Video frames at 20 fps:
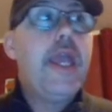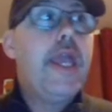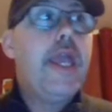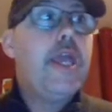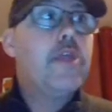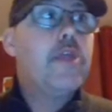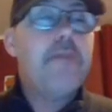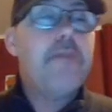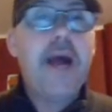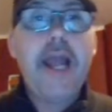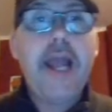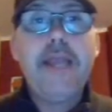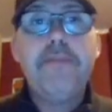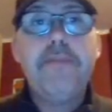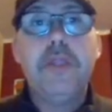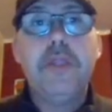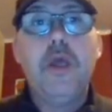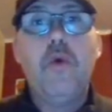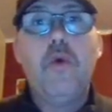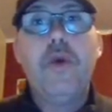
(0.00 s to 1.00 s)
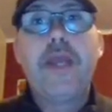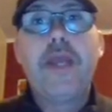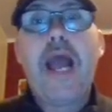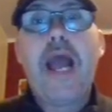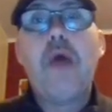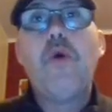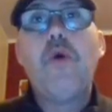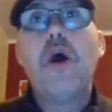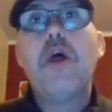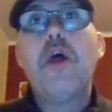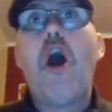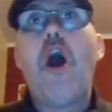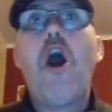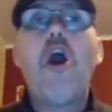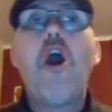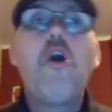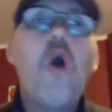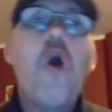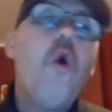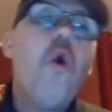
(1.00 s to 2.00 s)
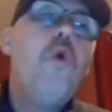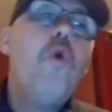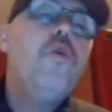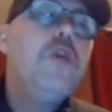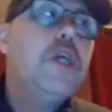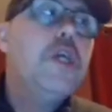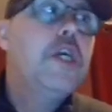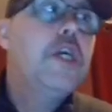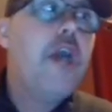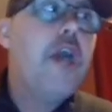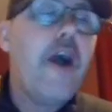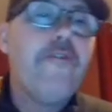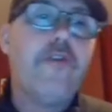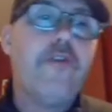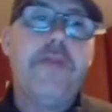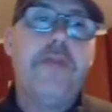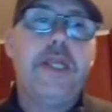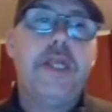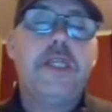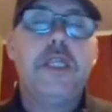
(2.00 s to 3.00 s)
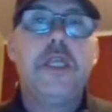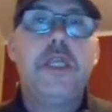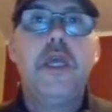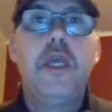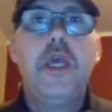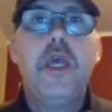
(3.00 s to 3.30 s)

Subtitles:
is mind-blowing, how our own government